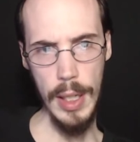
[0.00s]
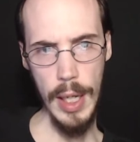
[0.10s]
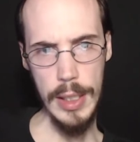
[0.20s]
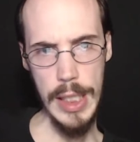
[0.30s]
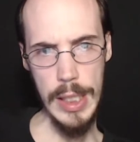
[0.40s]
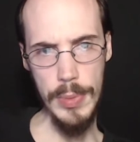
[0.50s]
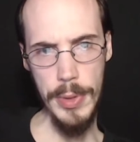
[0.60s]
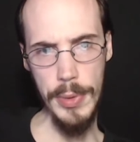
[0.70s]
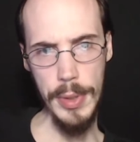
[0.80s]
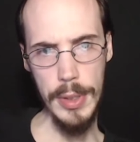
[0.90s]
At this
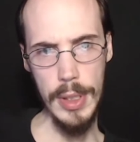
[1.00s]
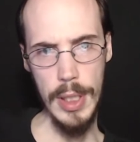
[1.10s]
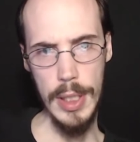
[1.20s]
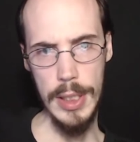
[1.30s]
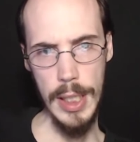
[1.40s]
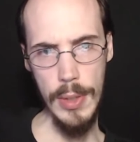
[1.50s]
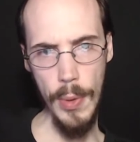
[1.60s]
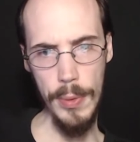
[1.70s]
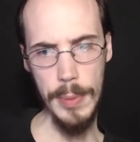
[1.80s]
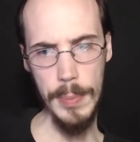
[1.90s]
reunion, Ziggy
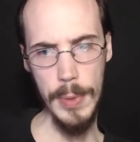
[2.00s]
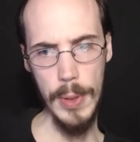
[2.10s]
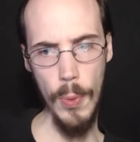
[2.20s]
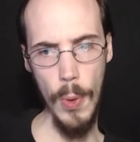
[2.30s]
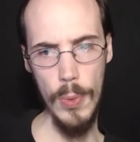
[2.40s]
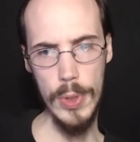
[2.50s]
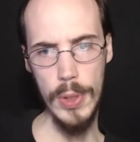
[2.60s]
told them, quote,